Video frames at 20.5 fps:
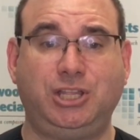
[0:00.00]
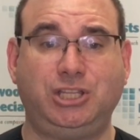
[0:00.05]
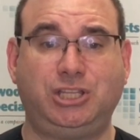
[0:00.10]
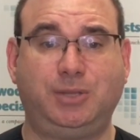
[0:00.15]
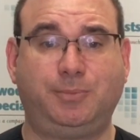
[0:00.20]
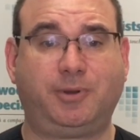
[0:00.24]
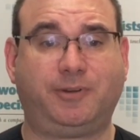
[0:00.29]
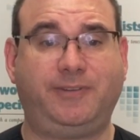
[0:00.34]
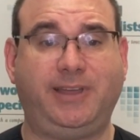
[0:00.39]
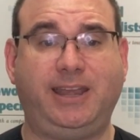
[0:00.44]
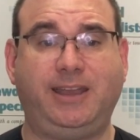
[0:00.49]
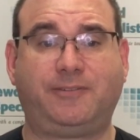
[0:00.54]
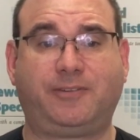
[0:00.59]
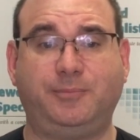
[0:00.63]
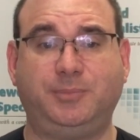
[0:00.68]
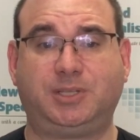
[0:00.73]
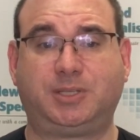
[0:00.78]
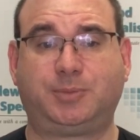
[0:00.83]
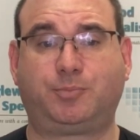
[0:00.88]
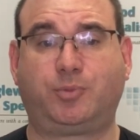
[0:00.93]
to prevent it
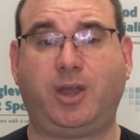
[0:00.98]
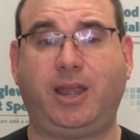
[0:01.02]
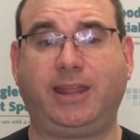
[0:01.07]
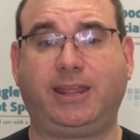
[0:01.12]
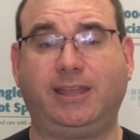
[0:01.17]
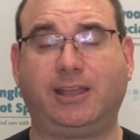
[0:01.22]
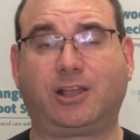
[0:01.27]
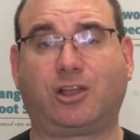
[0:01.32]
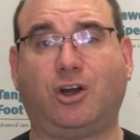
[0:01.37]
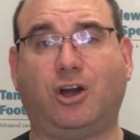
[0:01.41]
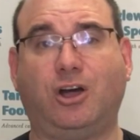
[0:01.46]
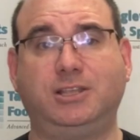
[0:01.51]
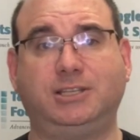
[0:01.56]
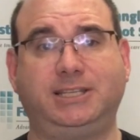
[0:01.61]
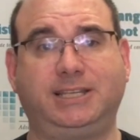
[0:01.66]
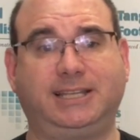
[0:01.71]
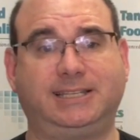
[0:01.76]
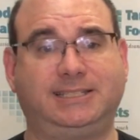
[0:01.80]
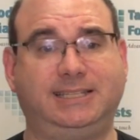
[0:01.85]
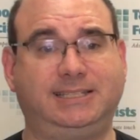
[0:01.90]
from spreading and
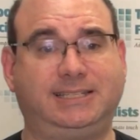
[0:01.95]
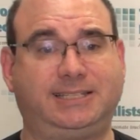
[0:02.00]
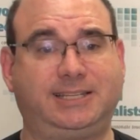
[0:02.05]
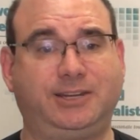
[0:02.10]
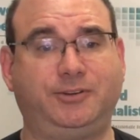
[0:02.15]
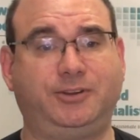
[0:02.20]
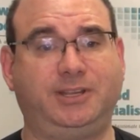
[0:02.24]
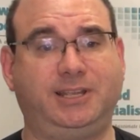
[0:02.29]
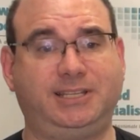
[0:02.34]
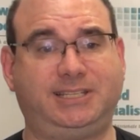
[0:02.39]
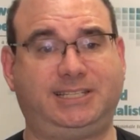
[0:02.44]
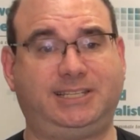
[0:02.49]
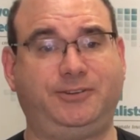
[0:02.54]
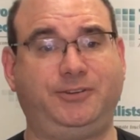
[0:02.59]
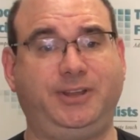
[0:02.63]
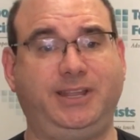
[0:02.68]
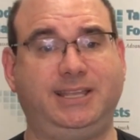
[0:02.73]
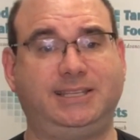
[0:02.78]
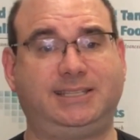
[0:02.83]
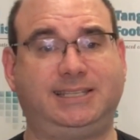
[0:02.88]
causing a
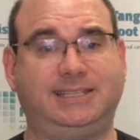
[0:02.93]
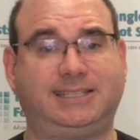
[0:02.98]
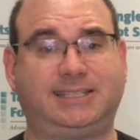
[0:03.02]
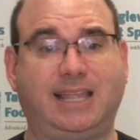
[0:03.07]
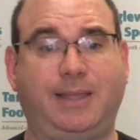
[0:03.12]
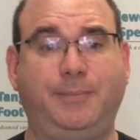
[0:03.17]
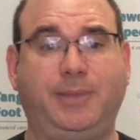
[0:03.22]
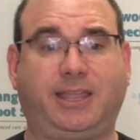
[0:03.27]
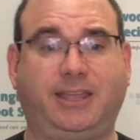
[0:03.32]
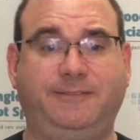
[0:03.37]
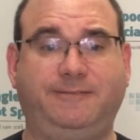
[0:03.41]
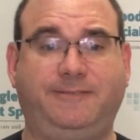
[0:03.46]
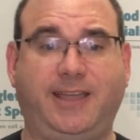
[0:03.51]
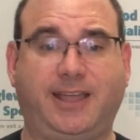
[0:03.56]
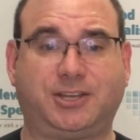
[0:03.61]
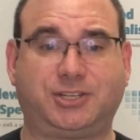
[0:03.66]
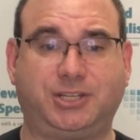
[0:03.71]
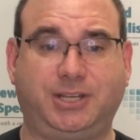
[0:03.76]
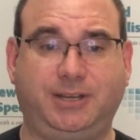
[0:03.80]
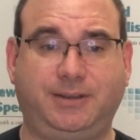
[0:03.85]
serious systemic
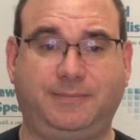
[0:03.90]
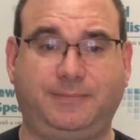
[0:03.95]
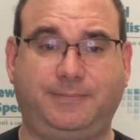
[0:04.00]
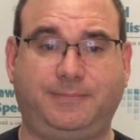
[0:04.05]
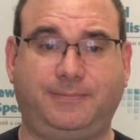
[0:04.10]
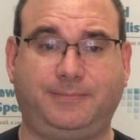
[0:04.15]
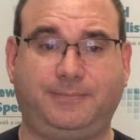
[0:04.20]
infection.